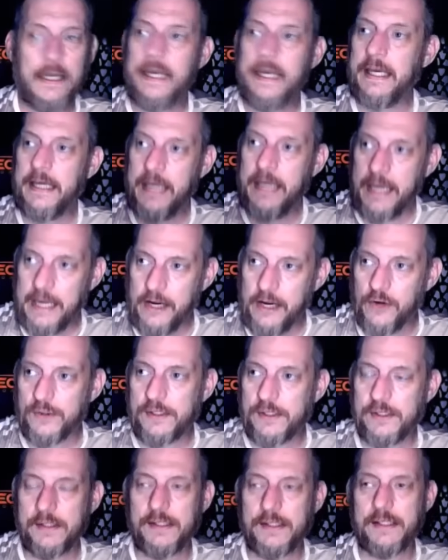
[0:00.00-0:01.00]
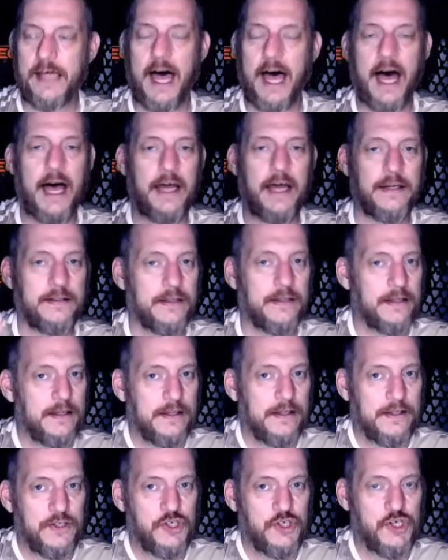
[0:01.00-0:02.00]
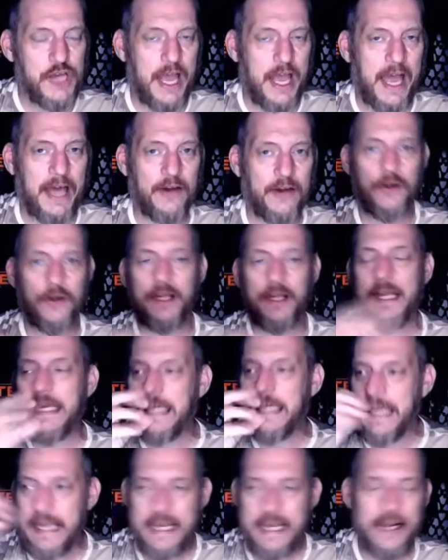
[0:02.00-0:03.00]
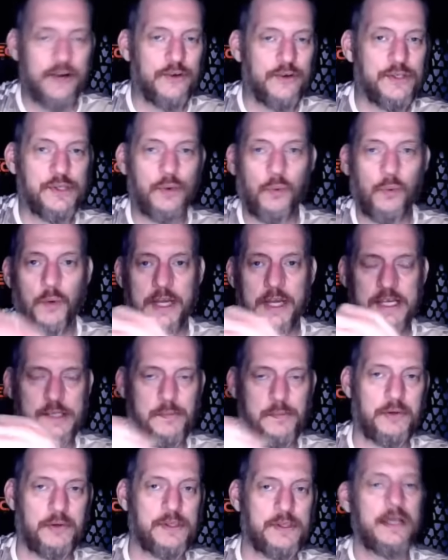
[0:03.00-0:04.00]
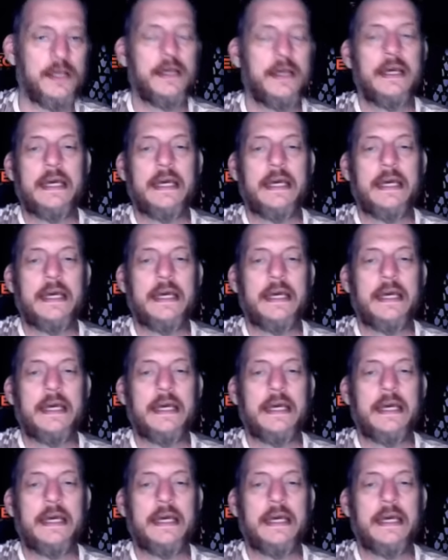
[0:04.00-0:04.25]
He hears the side chatter. He hears the whispers.